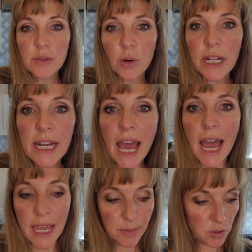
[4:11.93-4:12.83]
This
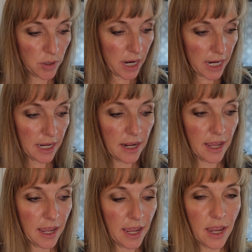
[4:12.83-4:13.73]
morning I am
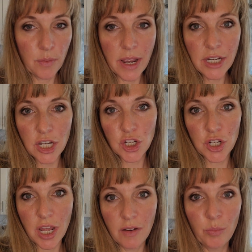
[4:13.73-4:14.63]
trying a
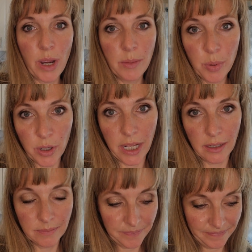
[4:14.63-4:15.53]
rendition of bread
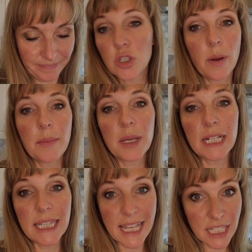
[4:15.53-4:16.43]
pudding. So
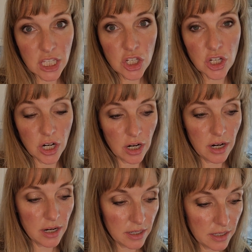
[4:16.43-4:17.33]
I'm gonna lessen the
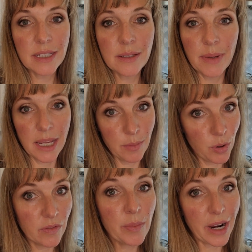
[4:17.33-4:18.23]
sugar to
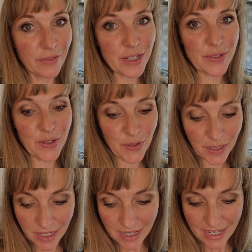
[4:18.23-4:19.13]
make it more of a breakfast
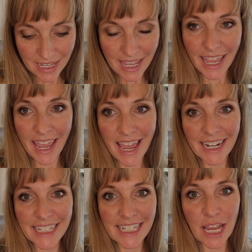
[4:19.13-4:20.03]
food
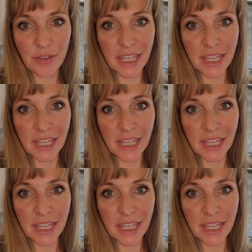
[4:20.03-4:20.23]
and see